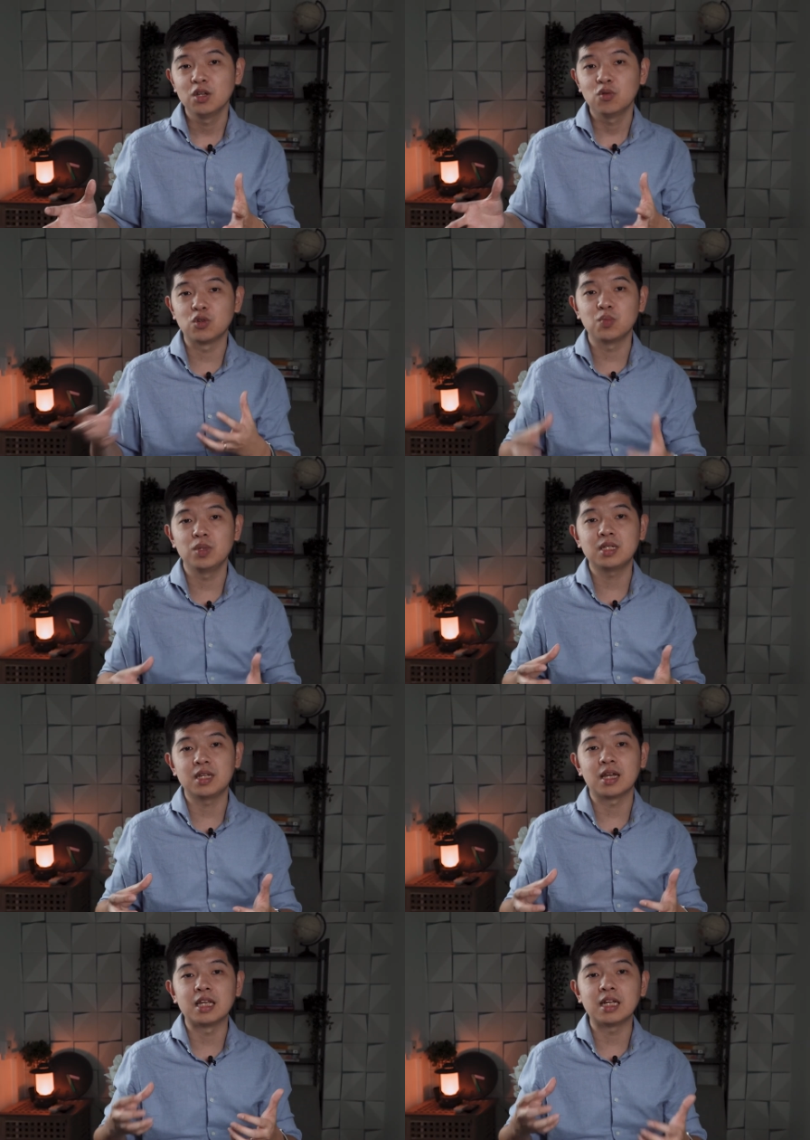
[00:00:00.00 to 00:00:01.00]
which means
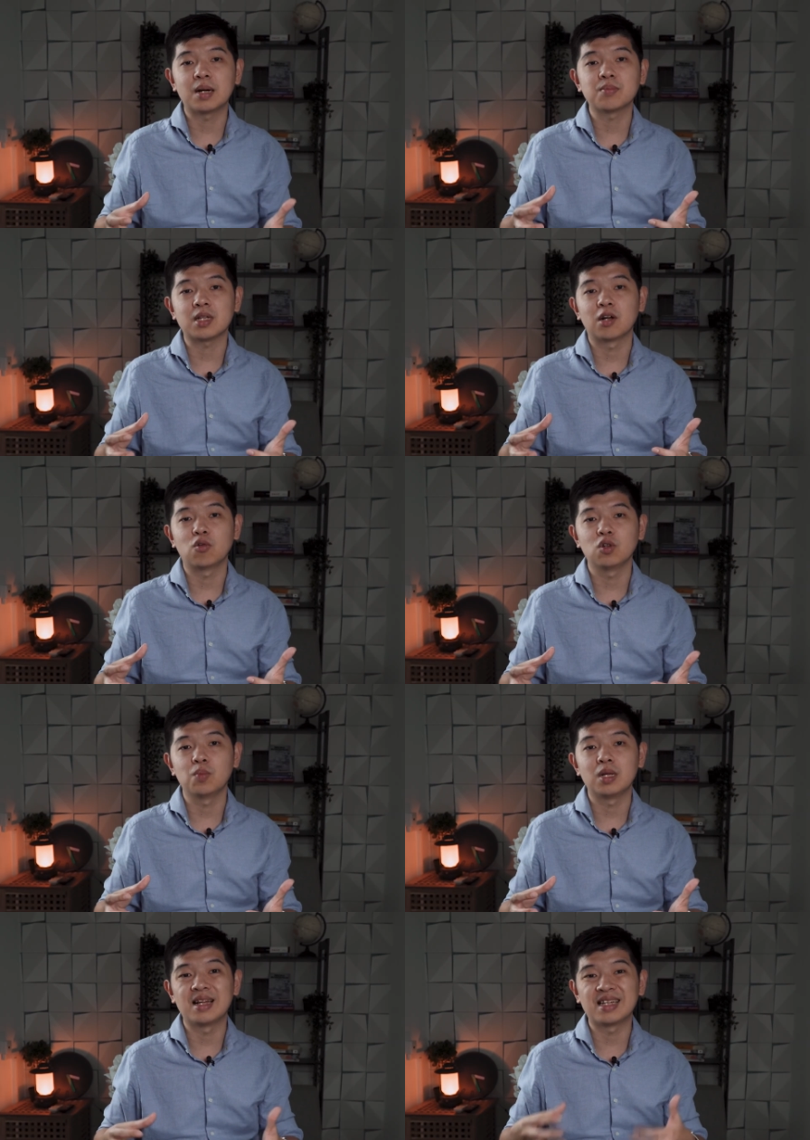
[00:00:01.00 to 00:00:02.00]
their incomes are going to
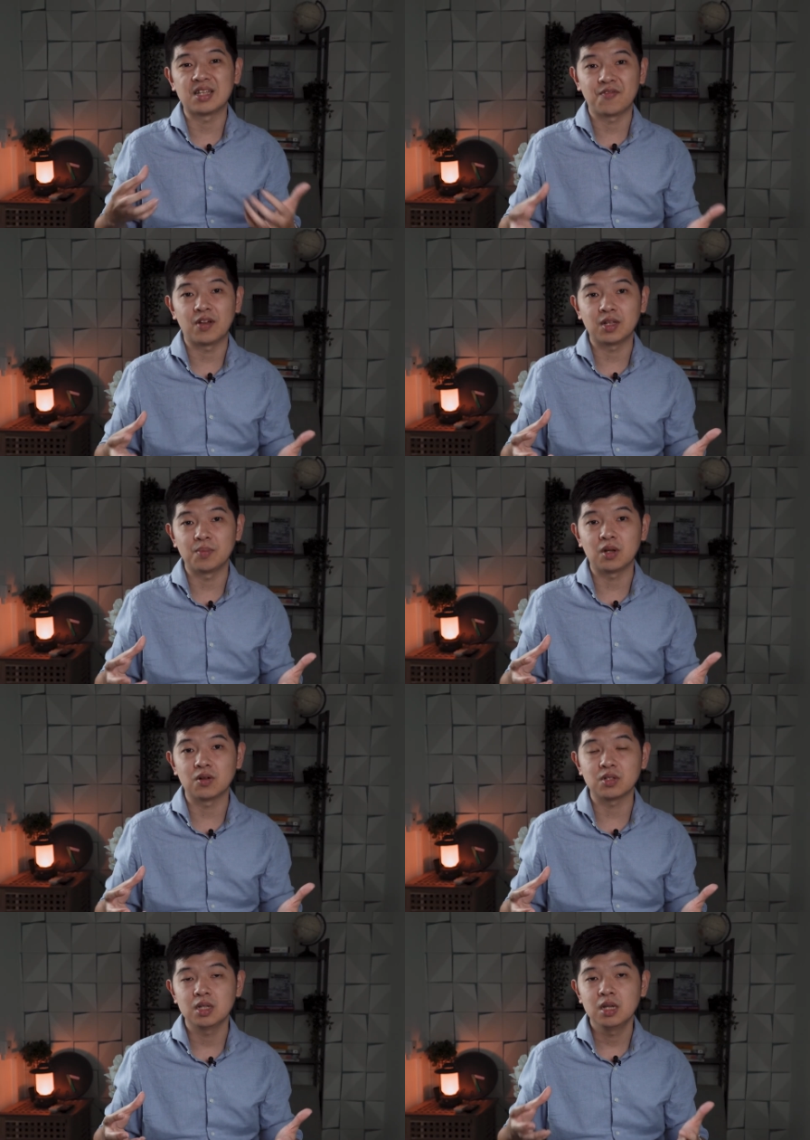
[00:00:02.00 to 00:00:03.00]
be less affected
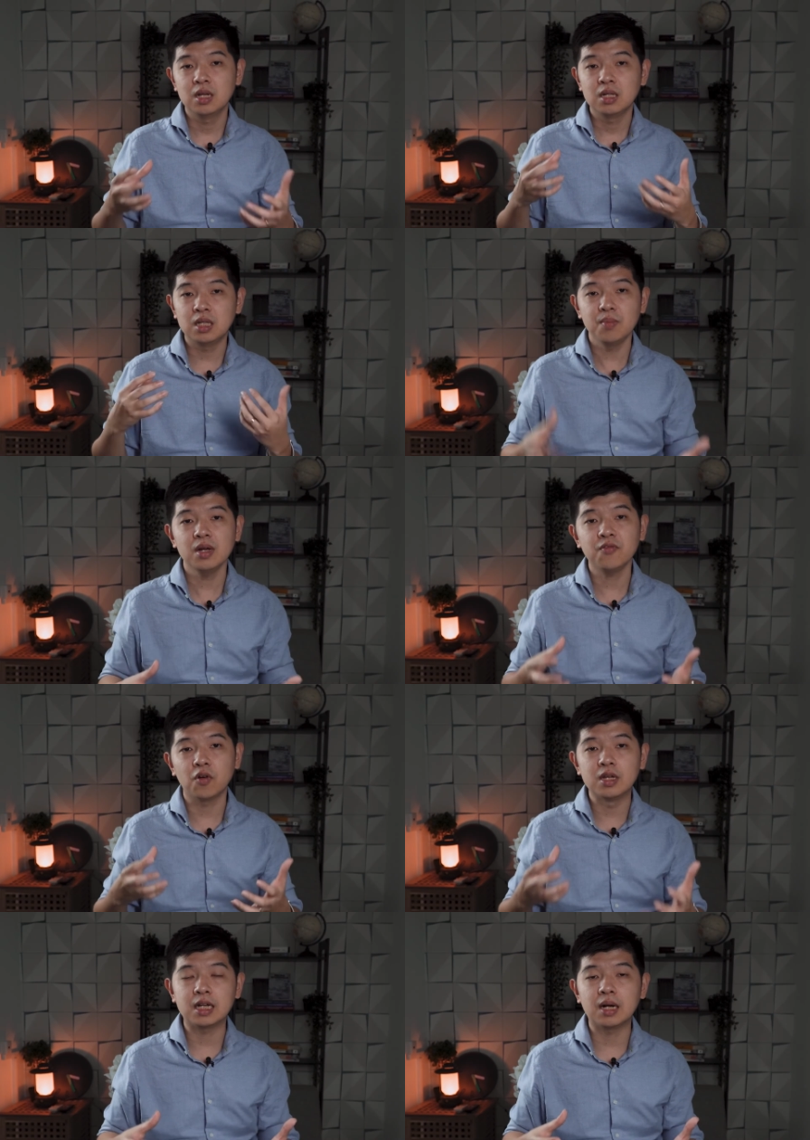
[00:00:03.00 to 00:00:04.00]
because demand
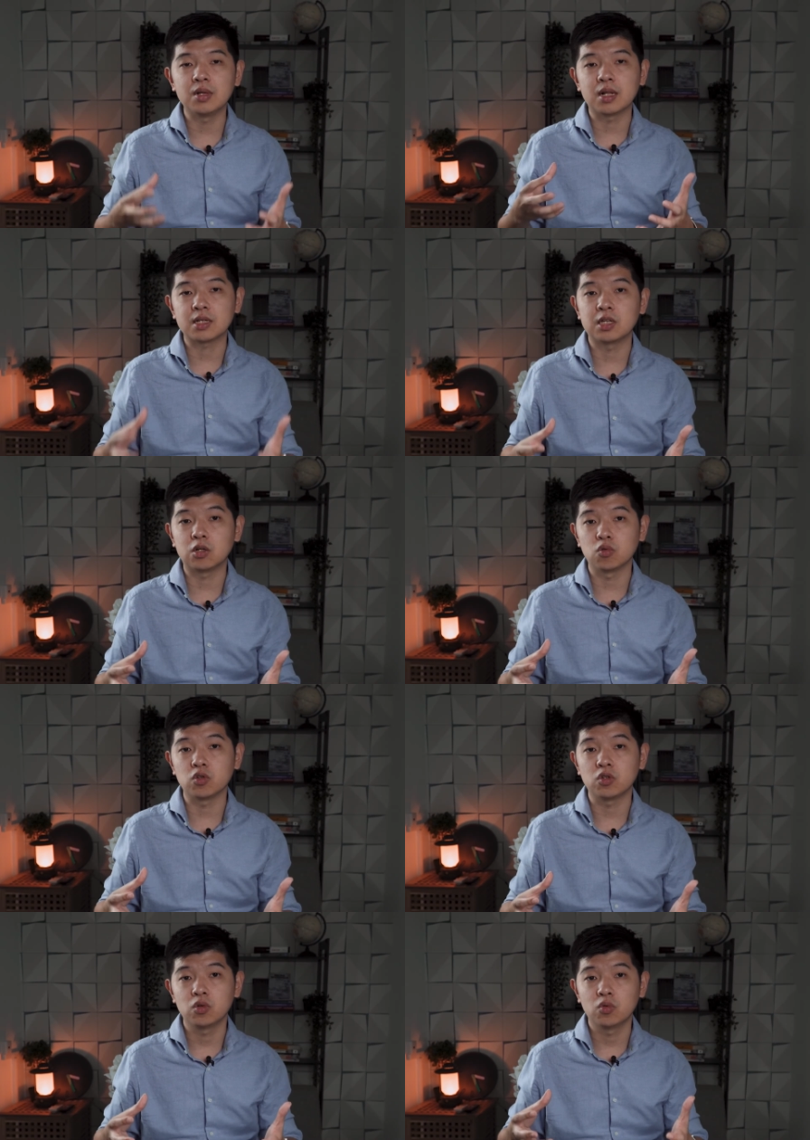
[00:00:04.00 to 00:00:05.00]
for income elastic
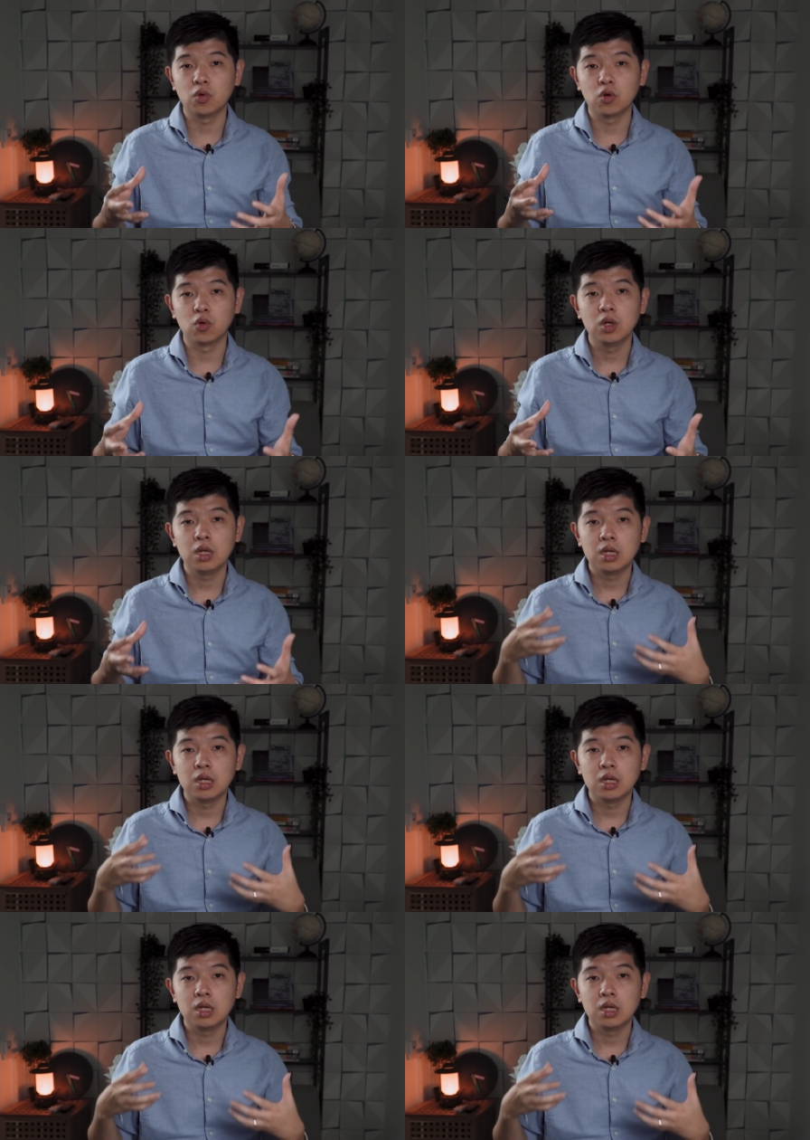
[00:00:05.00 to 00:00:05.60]
goods will